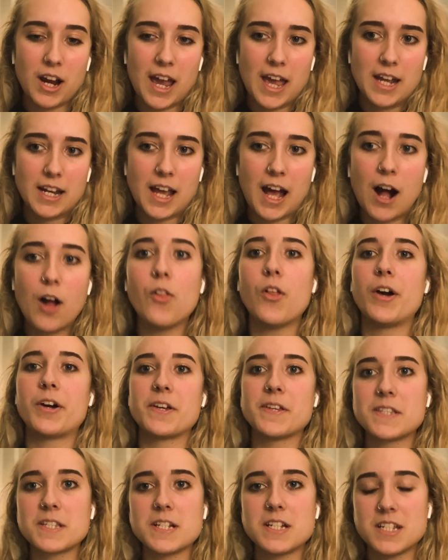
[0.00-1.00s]
and how long
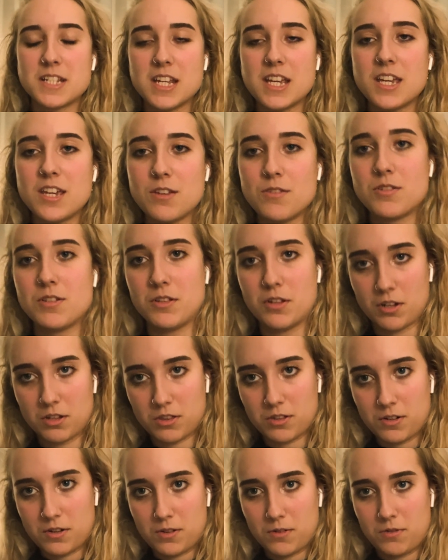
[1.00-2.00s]
it's going to take you to look
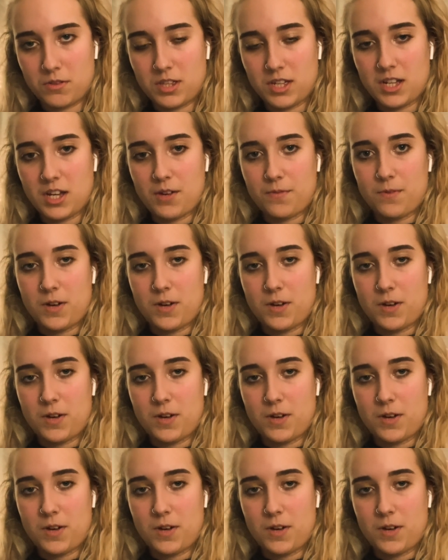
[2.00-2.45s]
through the